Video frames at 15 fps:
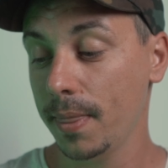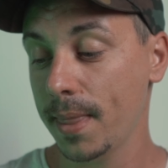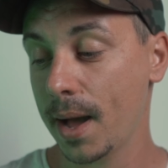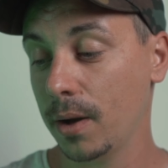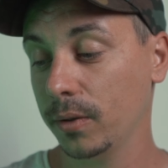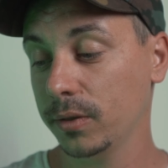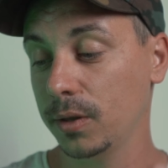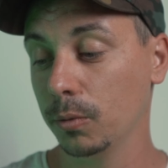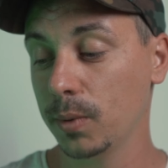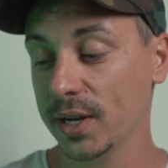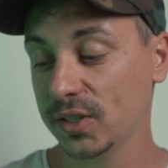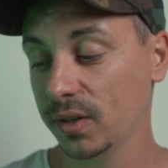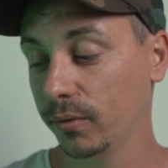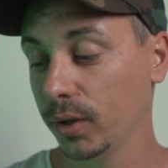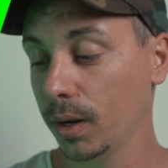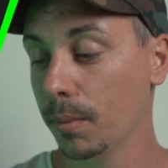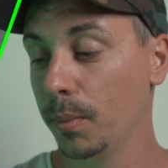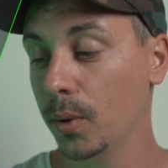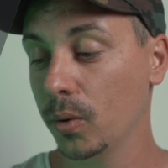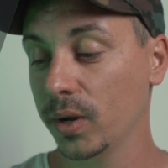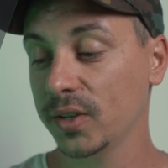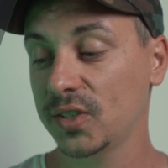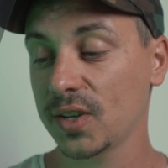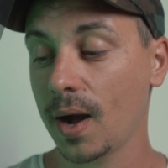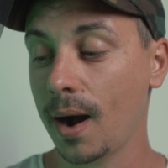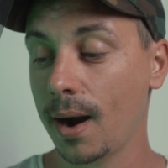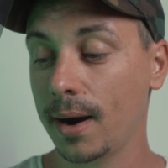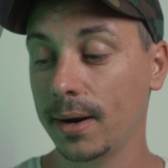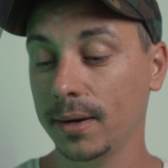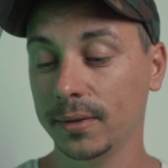Now, the rest of the components
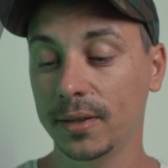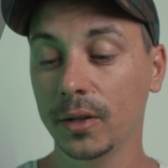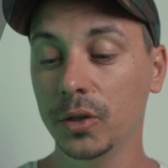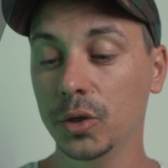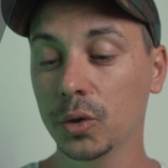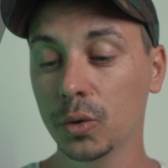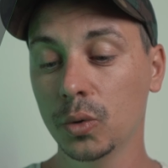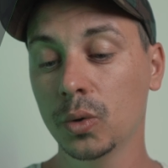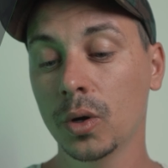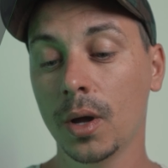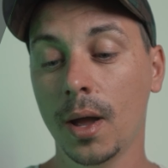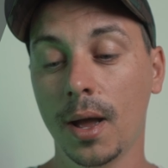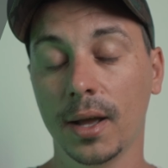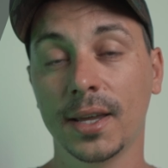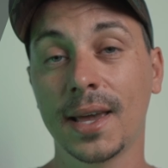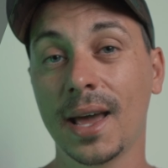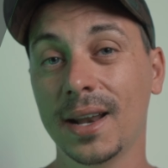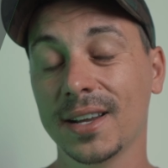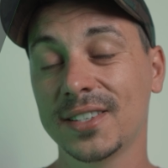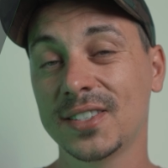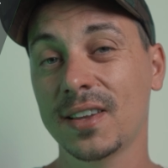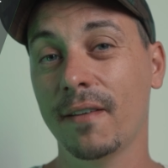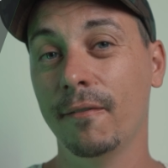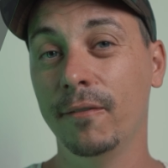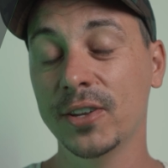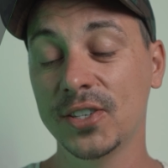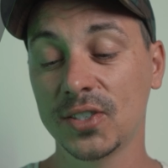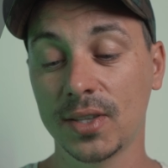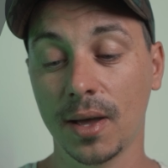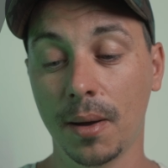are the new Caddx
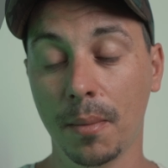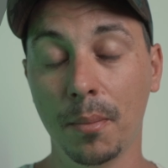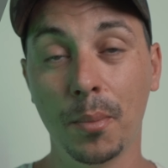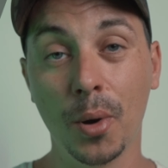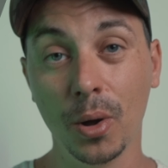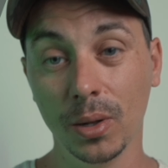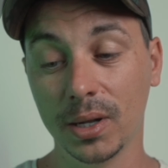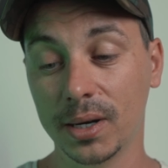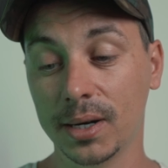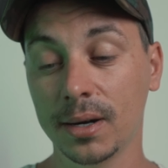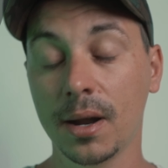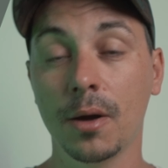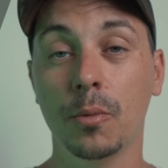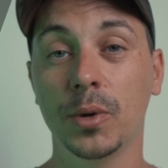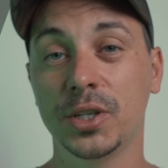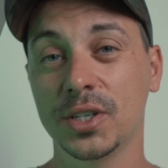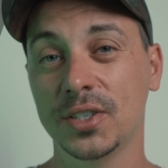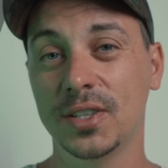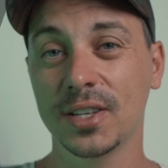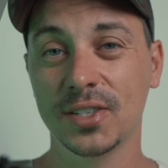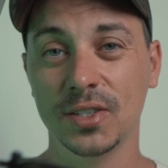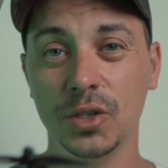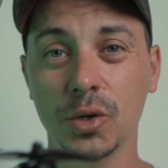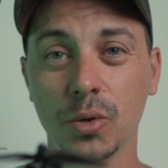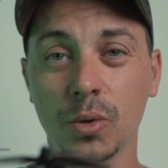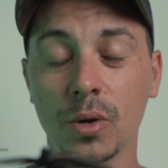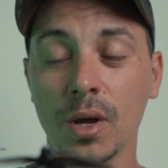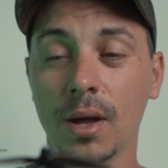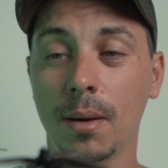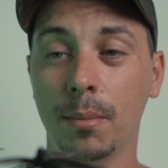Vista Polar, which is this
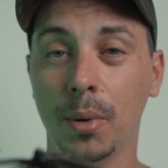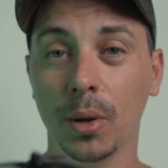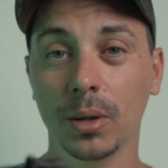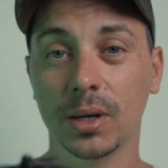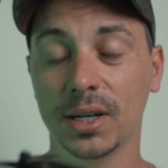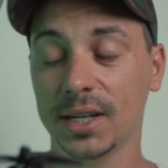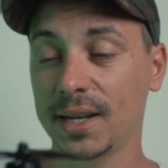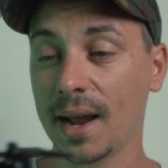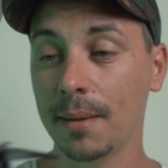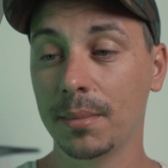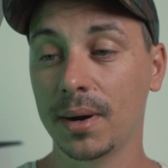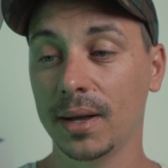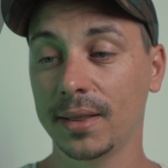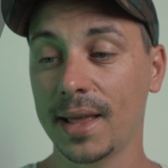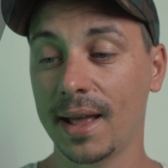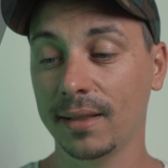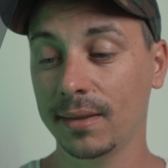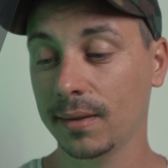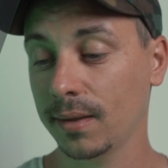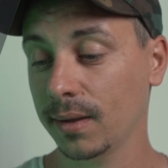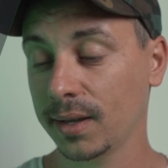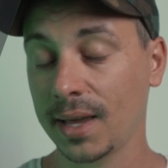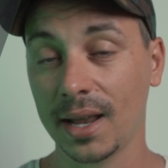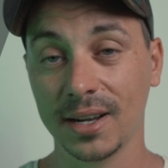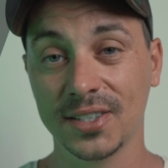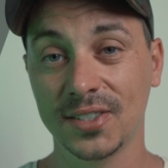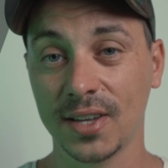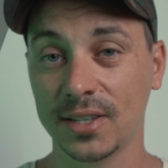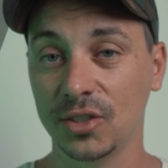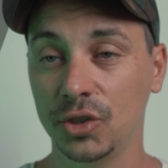new Polar camera that
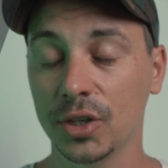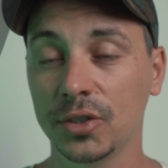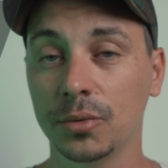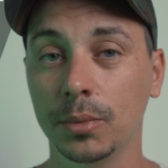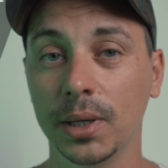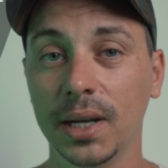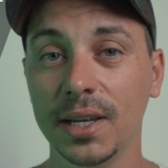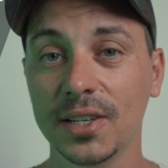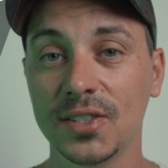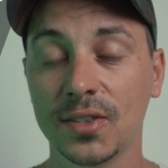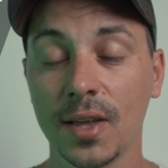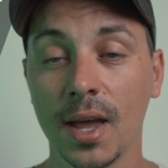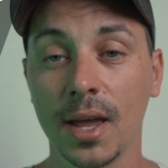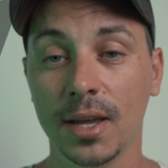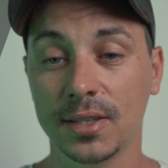Caddx has just released.